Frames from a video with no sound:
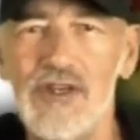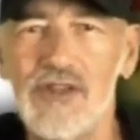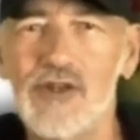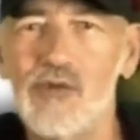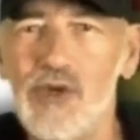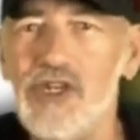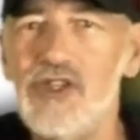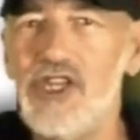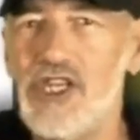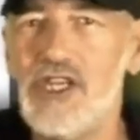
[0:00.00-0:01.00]
that are
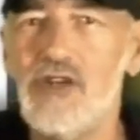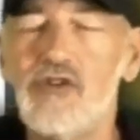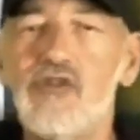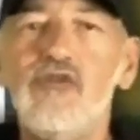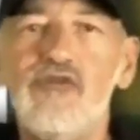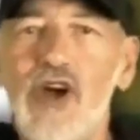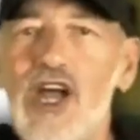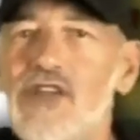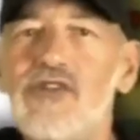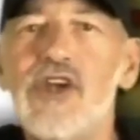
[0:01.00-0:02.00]
really here to
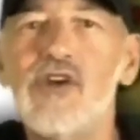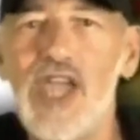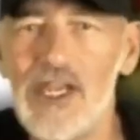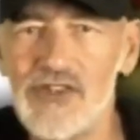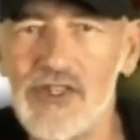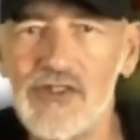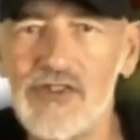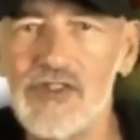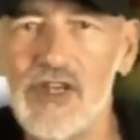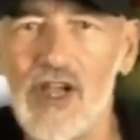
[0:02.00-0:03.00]
find their
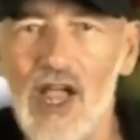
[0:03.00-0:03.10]
essence,